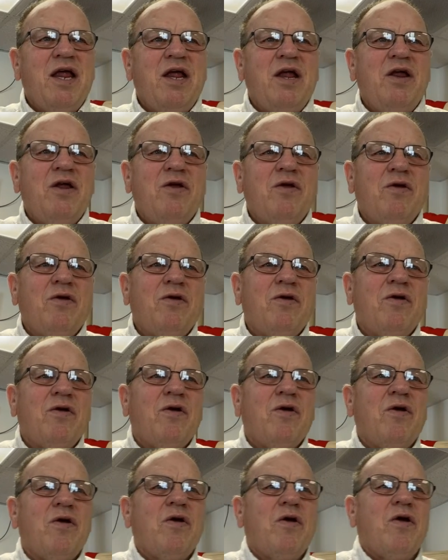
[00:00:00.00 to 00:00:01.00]
He
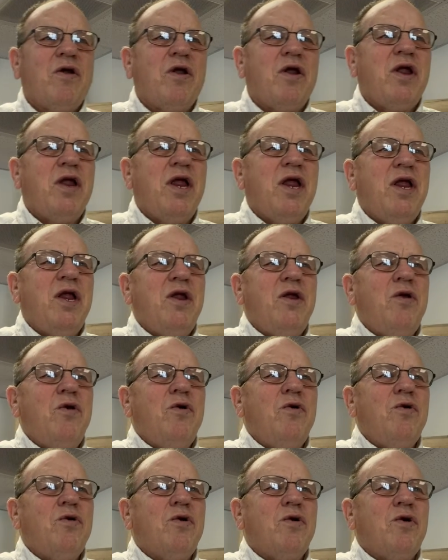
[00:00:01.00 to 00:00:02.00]

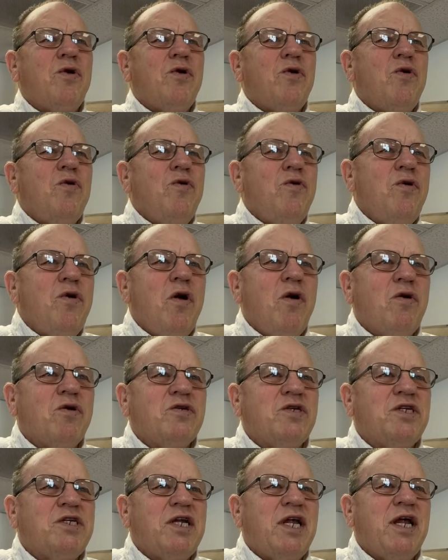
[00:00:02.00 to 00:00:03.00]
who knew
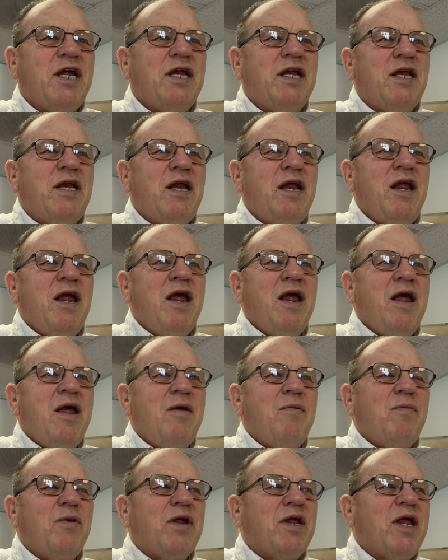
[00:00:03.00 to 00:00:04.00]
no sin
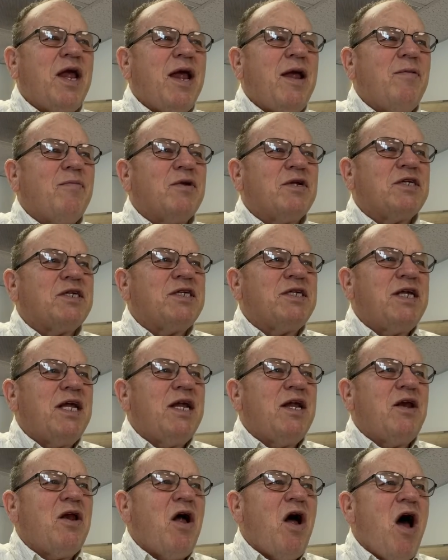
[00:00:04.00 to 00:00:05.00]
became a
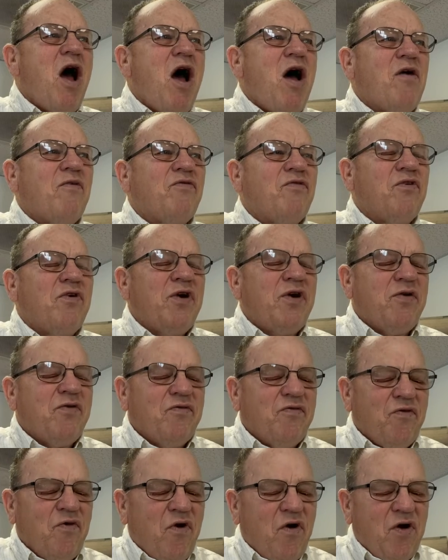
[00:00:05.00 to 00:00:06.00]
sin
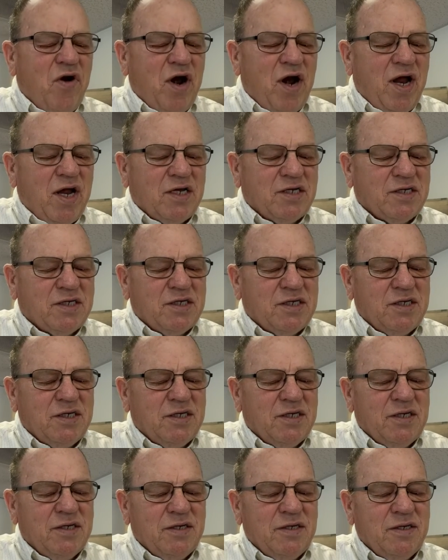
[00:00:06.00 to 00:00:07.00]
offering for us.